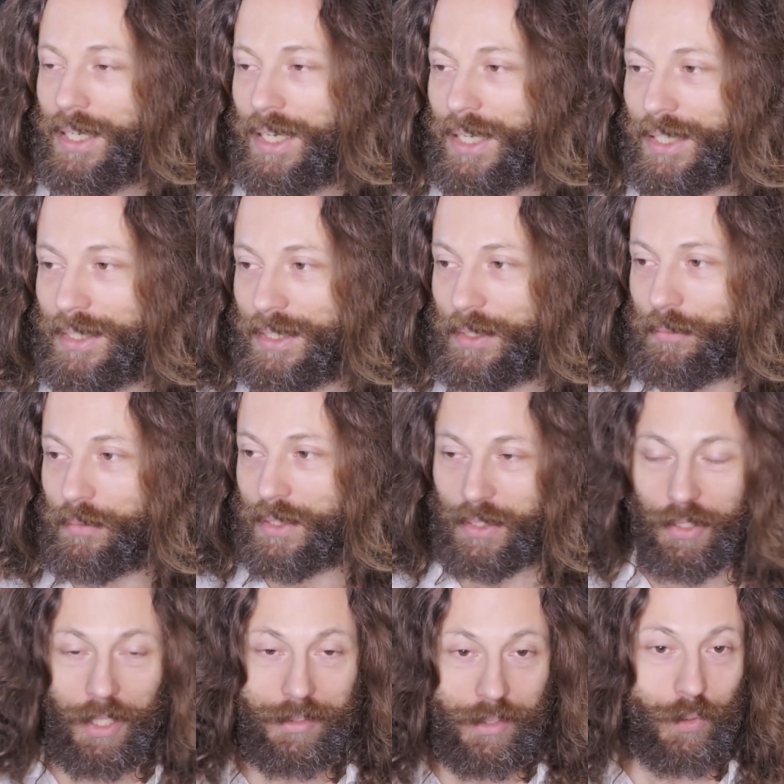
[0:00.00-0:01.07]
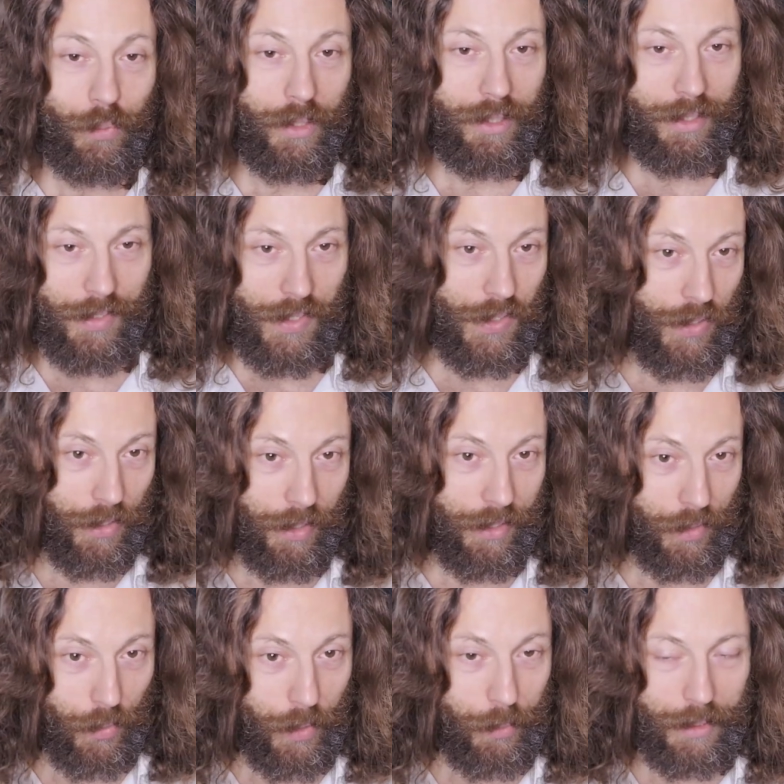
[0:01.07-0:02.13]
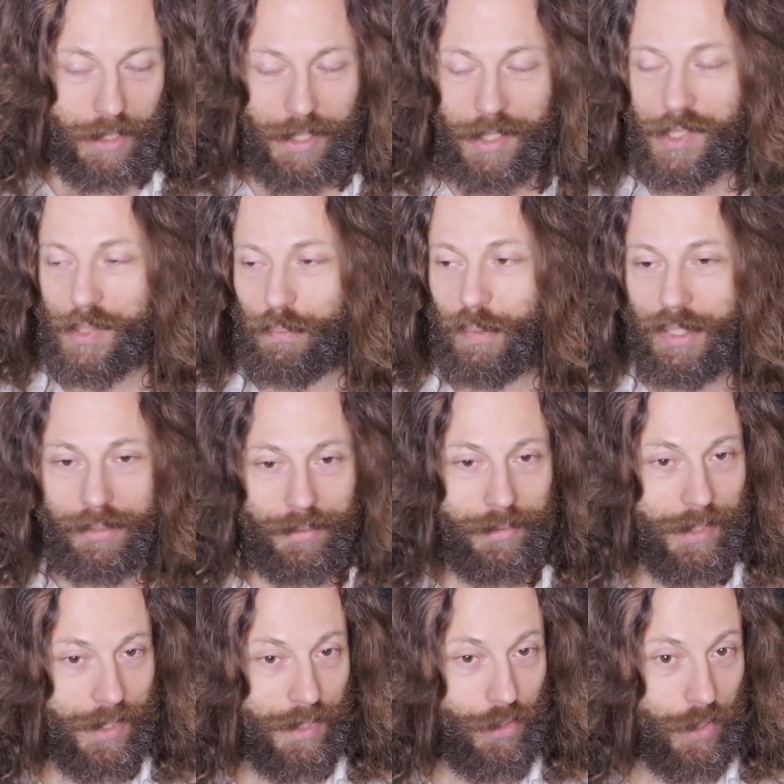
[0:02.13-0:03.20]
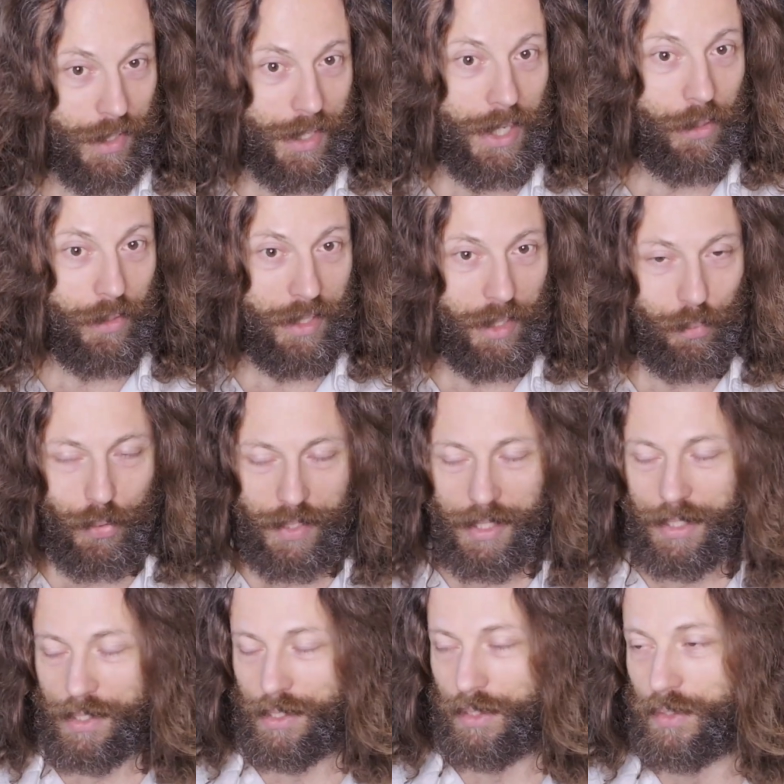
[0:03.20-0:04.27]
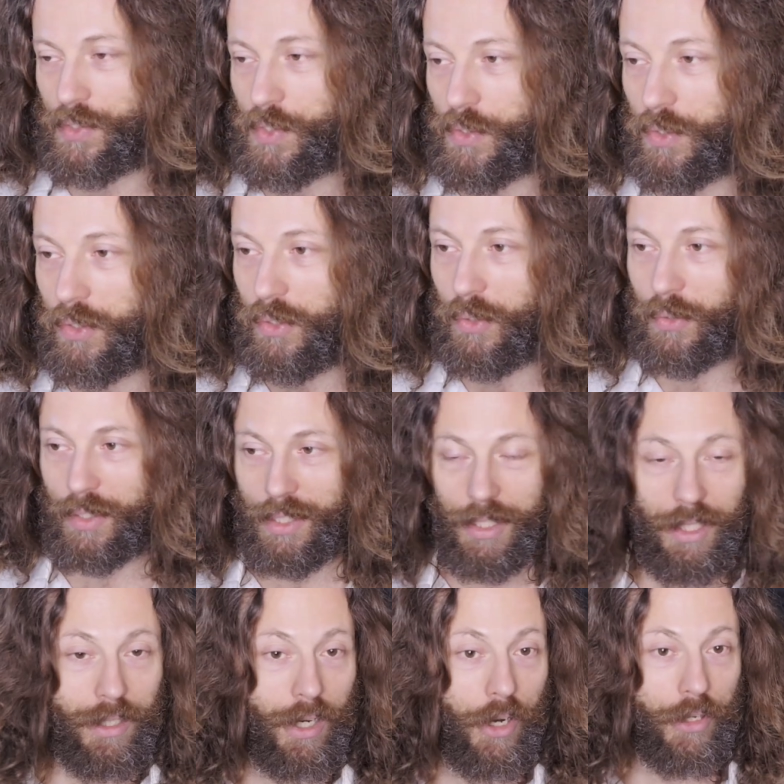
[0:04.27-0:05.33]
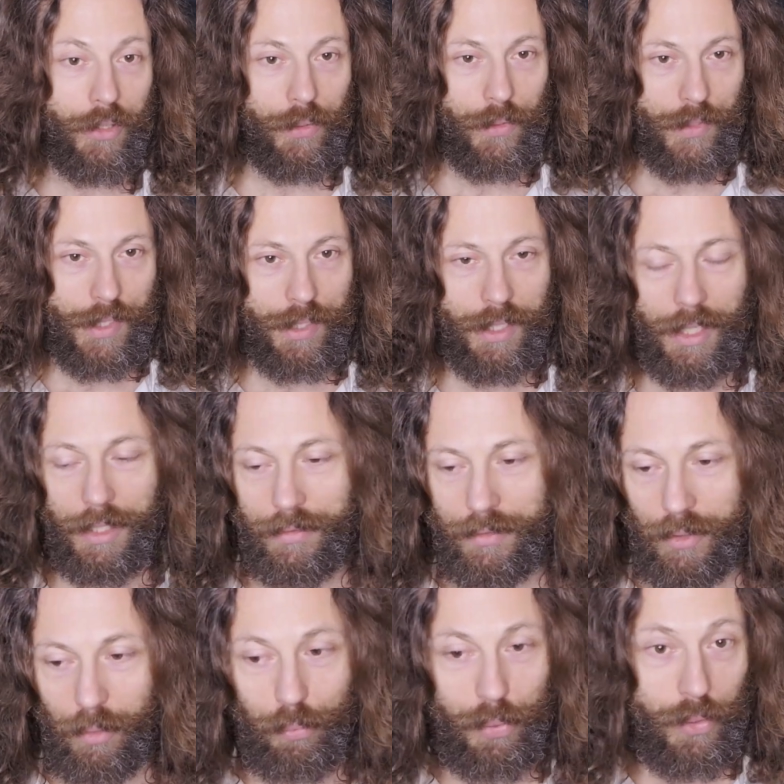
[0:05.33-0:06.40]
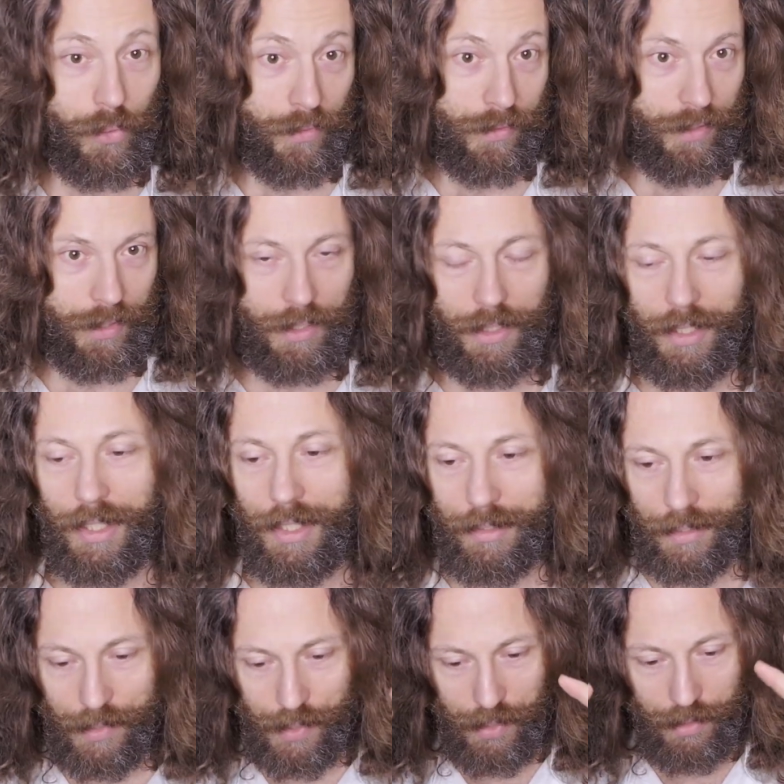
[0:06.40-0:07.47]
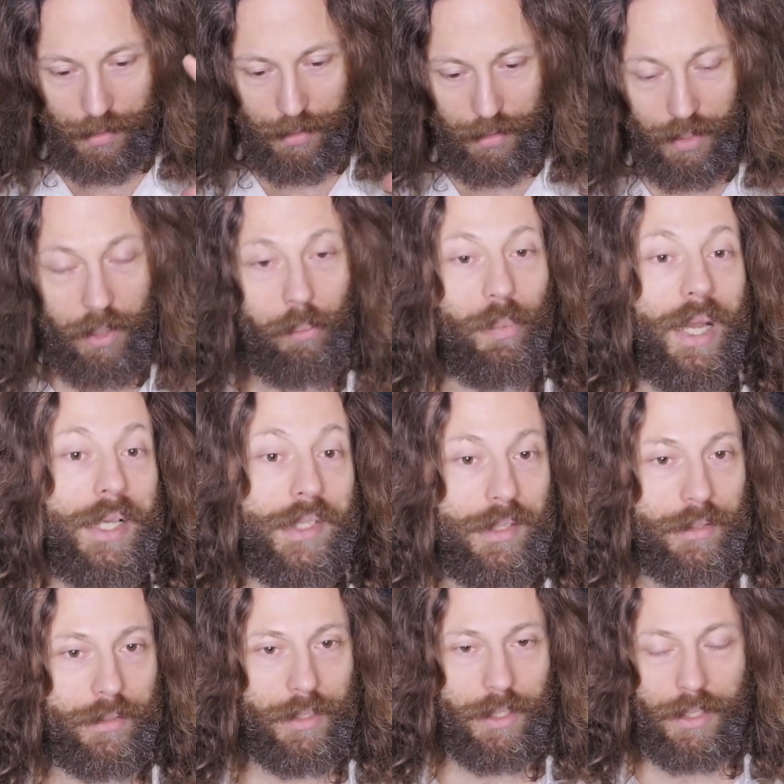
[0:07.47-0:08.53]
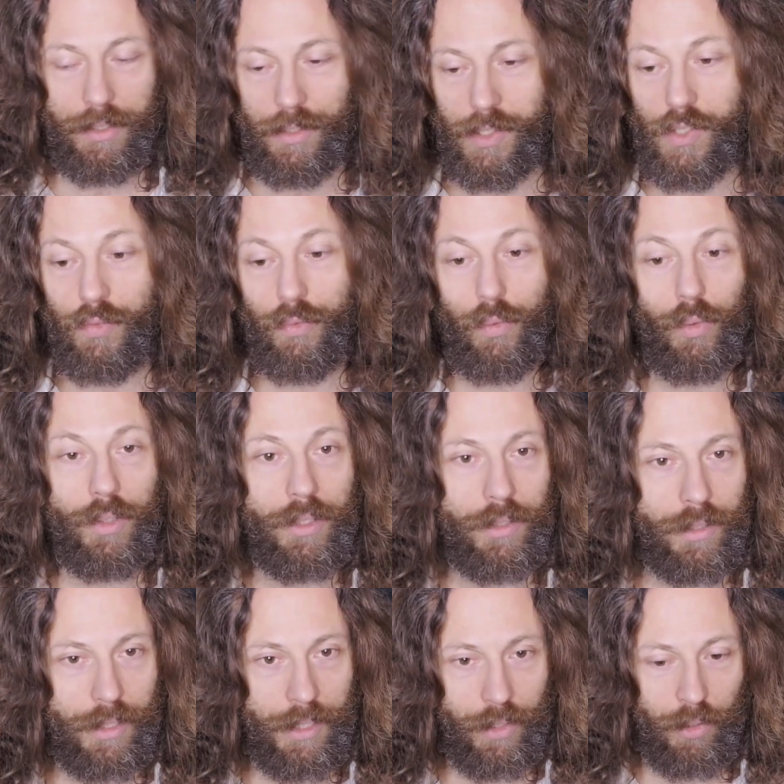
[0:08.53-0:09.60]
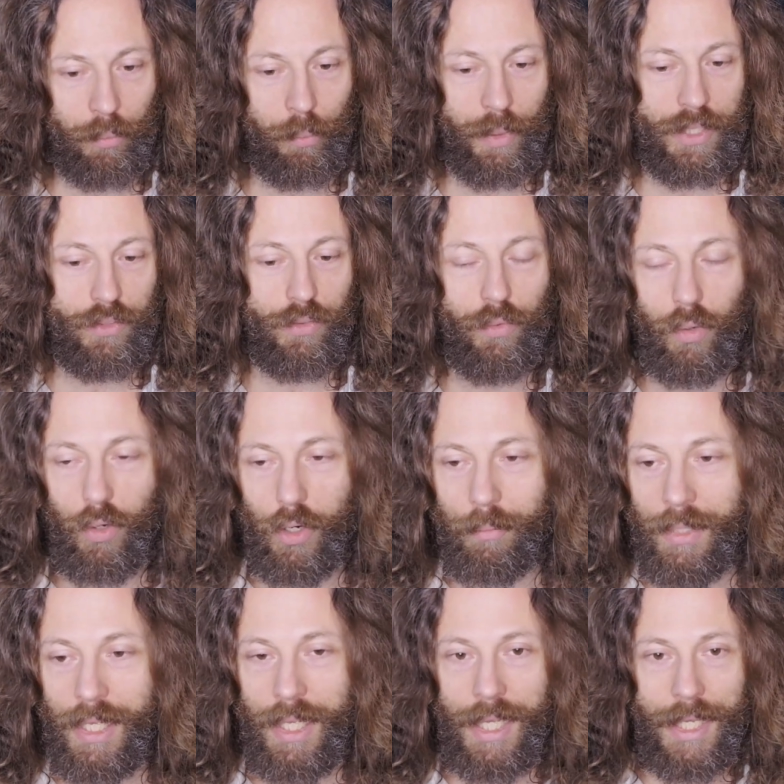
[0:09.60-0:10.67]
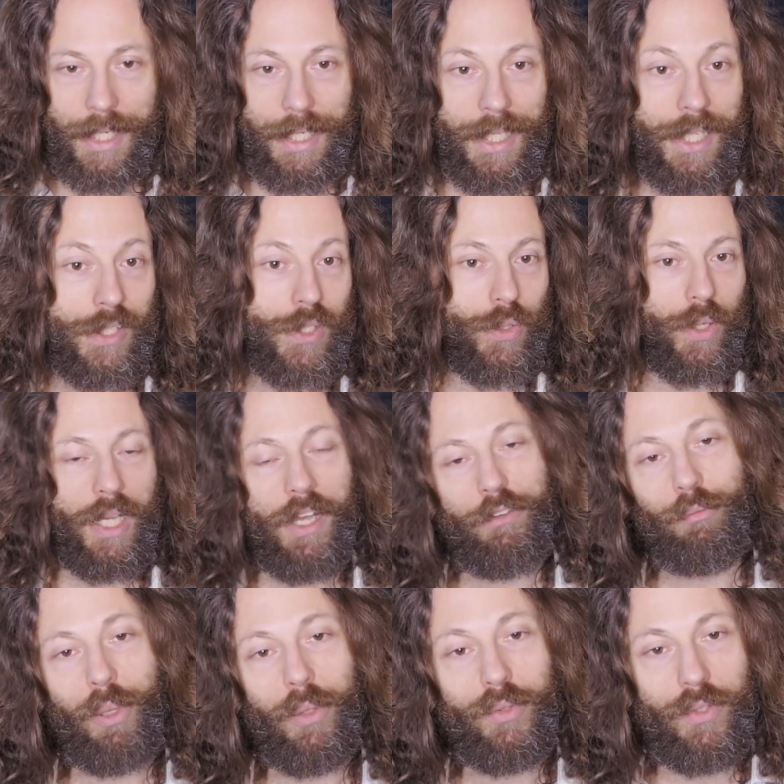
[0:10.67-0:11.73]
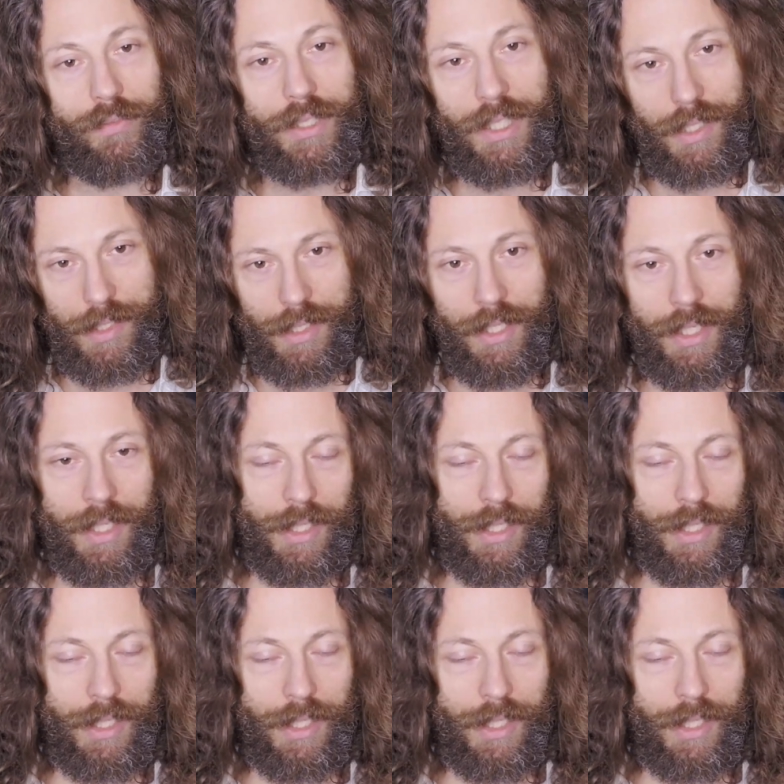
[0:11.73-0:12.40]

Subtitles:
Not that we necessarily agree with this, but this is just how he presents it. So he argues that beauty in its complexity, in its full and complete form, needs to have both of these.